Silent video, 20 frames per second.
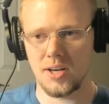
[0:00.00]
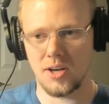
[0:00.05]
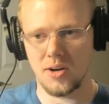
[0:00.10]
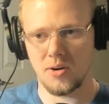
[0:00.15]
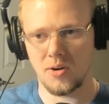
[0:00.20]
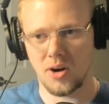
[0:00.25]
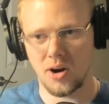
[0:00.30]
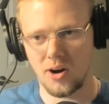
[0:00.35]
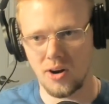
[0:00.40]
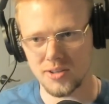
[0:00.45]

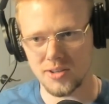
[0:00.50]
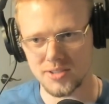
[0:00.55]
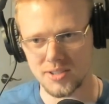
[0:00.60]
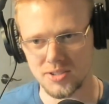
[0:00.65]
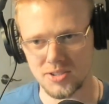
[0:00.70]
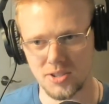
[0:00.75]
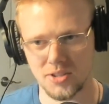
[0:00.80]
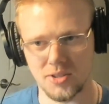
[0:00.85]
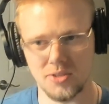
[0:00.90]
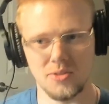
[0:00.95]
cause
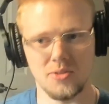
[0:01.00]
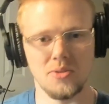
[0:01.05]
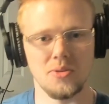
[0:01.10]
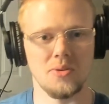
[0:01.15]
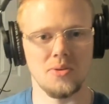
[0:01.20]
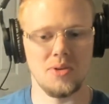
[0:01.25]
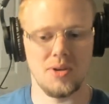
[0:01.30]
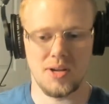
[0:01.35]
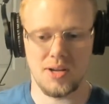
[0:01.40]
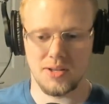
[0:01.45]

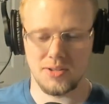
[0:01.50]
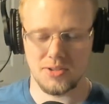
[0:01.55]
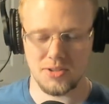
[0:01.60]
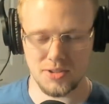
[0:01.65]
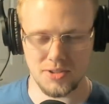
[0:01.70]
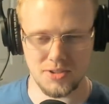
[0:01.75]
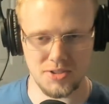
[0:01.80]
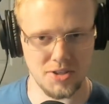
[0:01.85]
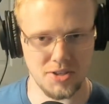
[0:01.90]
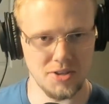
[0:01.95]
internal
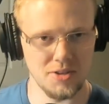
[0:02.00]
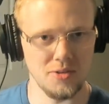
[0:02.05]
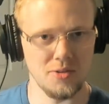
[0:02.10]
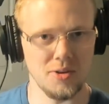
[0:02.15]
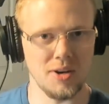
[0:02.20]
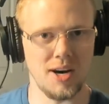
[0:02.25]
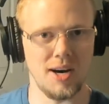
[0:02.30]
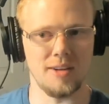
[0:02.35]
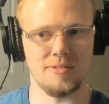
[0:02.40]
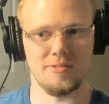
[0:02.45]

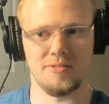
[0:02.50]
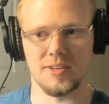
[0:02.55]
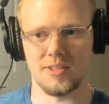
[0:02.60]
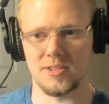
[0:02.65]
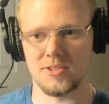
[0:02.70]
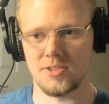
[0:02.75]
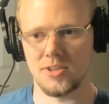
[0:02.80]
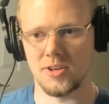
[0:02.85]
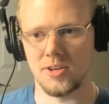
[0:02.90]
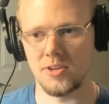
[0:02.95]
conflict,
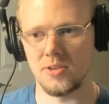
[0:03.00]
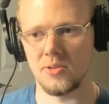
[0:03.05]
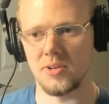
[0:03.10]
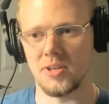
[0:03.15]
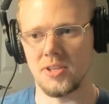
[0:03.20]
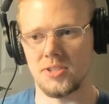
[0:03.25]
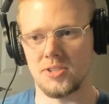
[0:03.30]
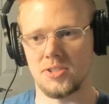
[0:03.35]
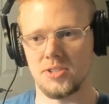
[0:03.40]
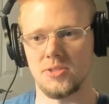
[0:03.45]
internal
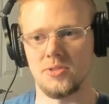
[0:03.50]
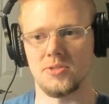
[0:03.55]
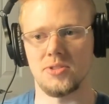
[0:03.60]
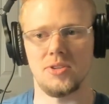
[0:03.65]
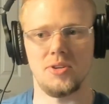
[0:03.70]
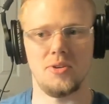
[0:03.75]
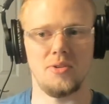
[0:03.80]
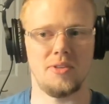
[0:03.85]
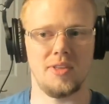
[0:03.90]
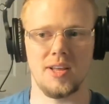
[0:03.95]
issues,
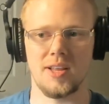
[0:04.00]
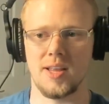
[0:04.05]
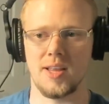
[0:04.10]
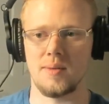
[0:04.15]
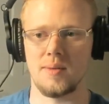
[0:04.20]
and you think that